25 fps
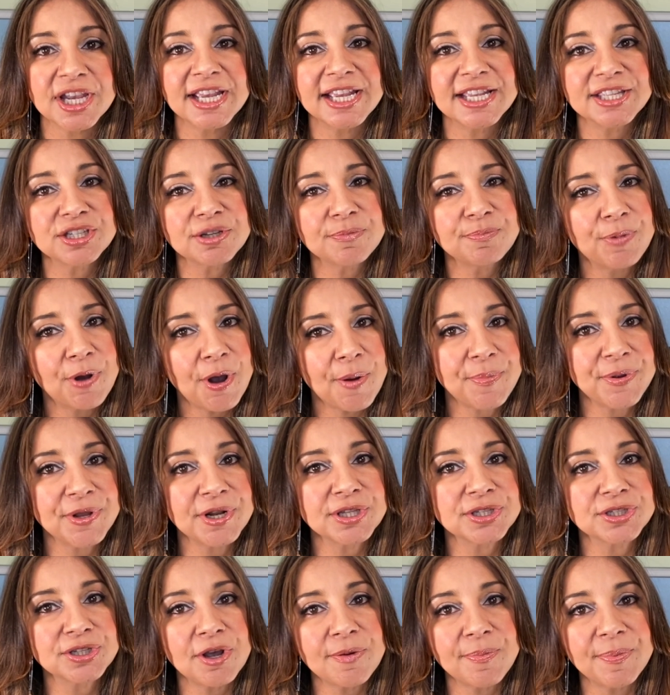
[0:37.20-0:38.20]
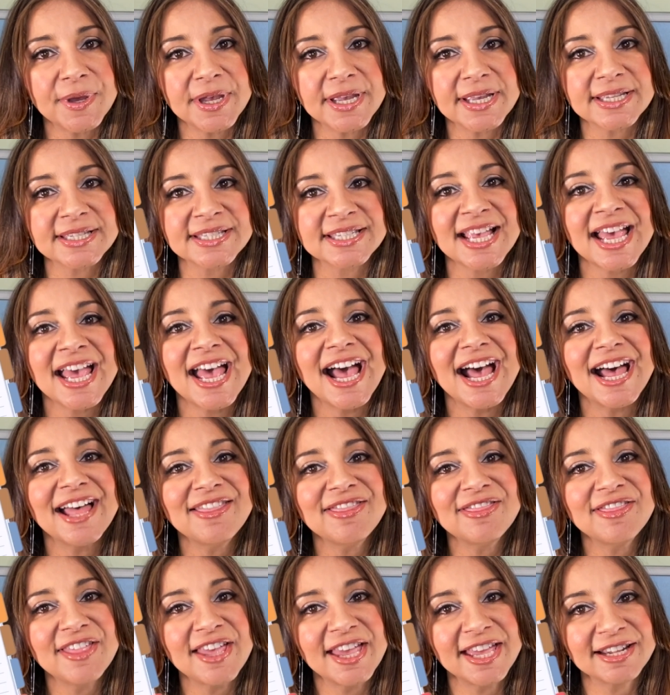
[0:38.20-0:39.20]
into popular topics
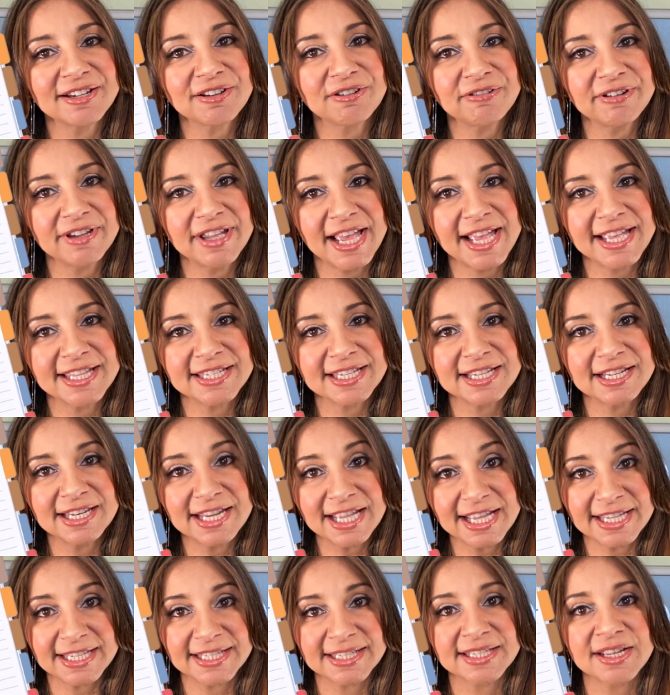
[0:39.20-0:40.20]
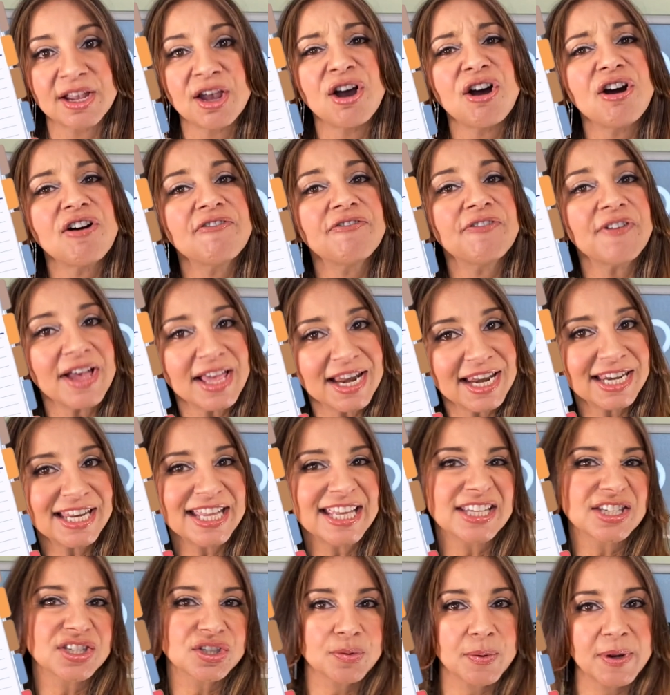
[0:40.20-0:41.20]
and then create a list of at
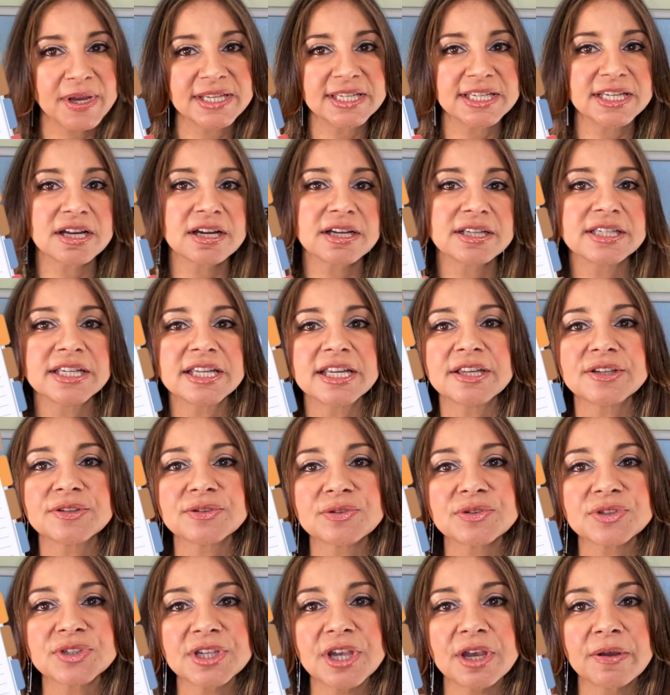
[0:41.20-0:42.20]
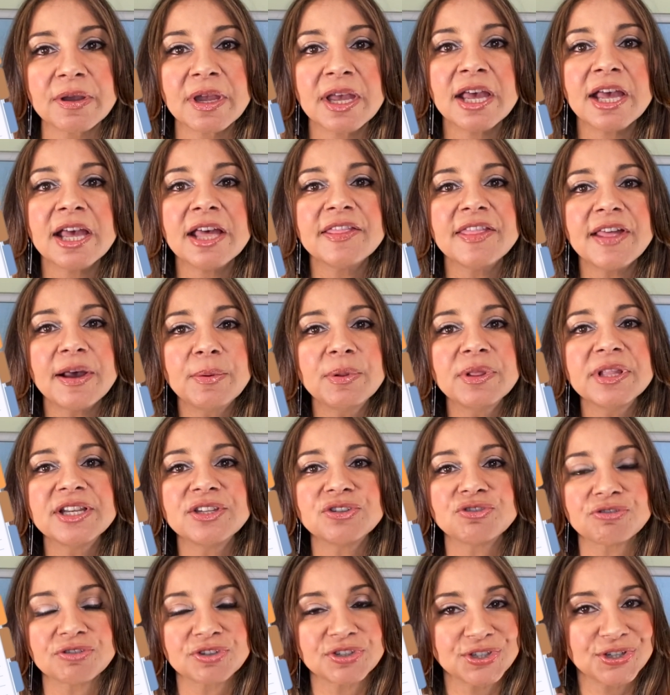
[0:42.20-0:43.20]
least 20 ideas or so that will
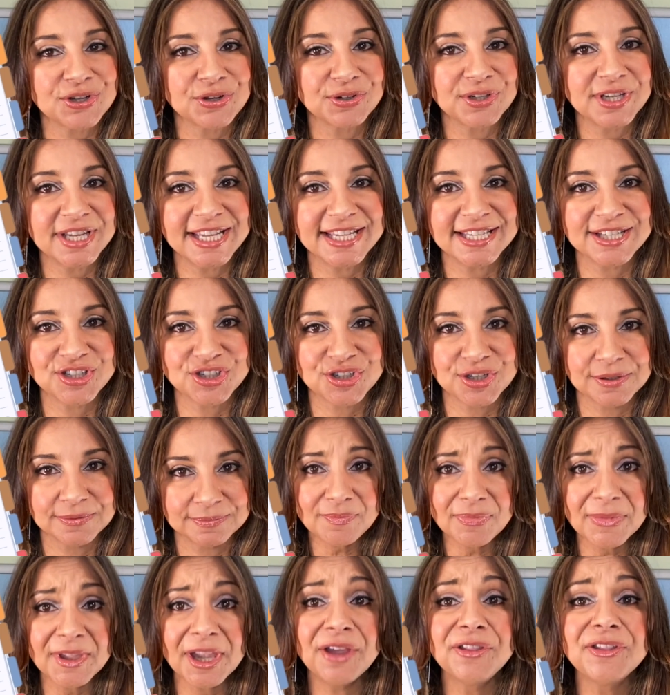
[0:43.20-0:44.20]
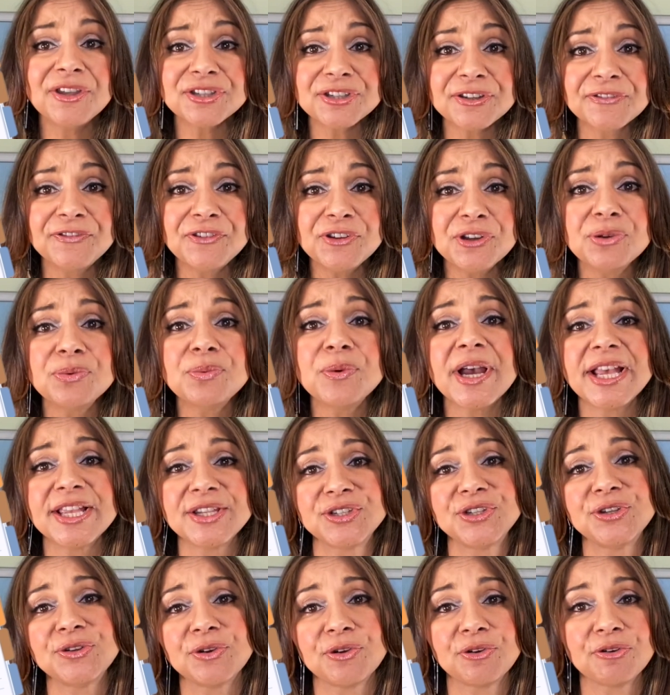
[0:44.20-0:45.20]
interest your niche. There's a few
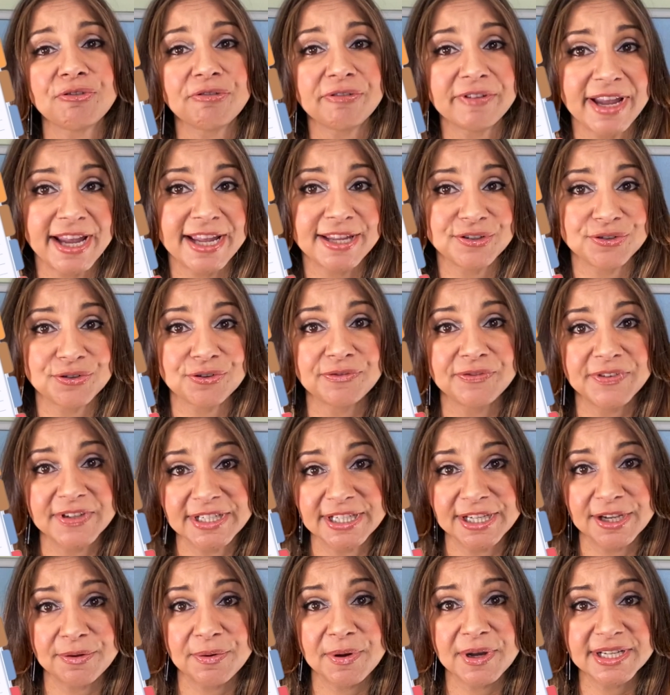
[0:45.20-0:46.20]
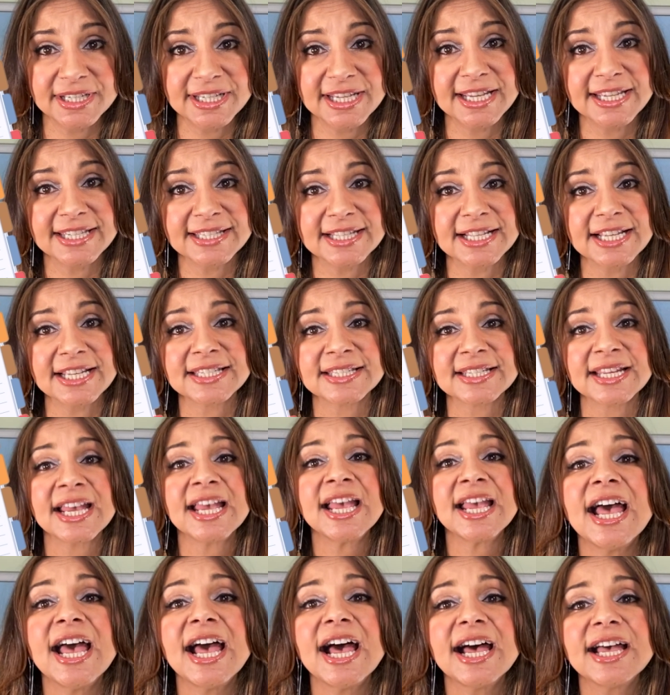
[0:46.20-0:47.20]
ways you can create your video ideas list,
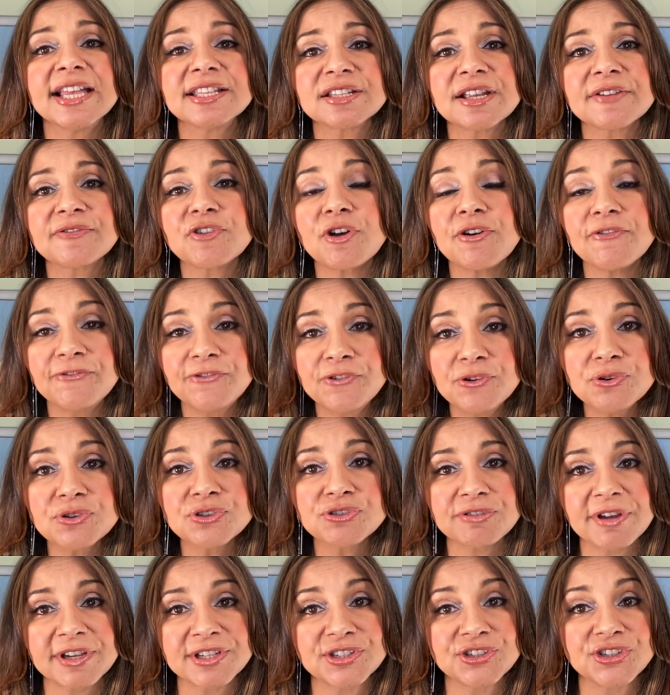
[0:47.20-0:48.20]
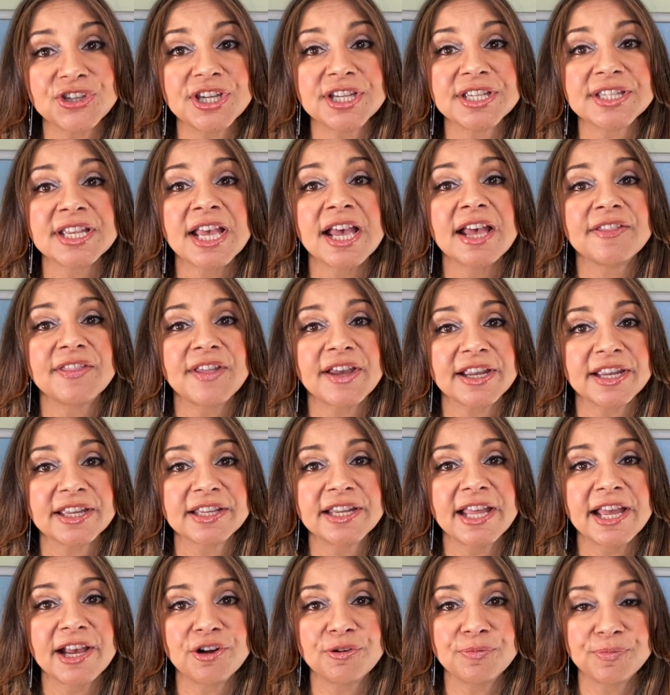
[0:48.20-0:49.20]
and I've got 4 strategies that can
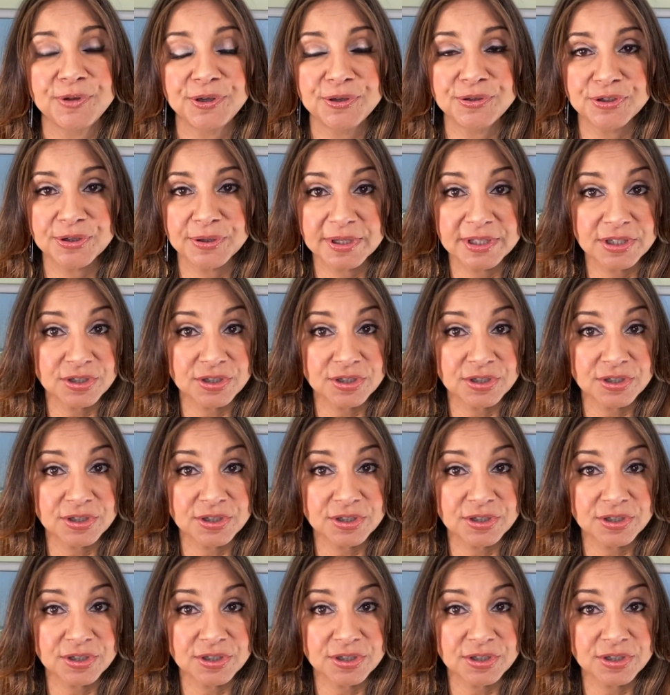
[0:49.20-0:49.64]
help you do it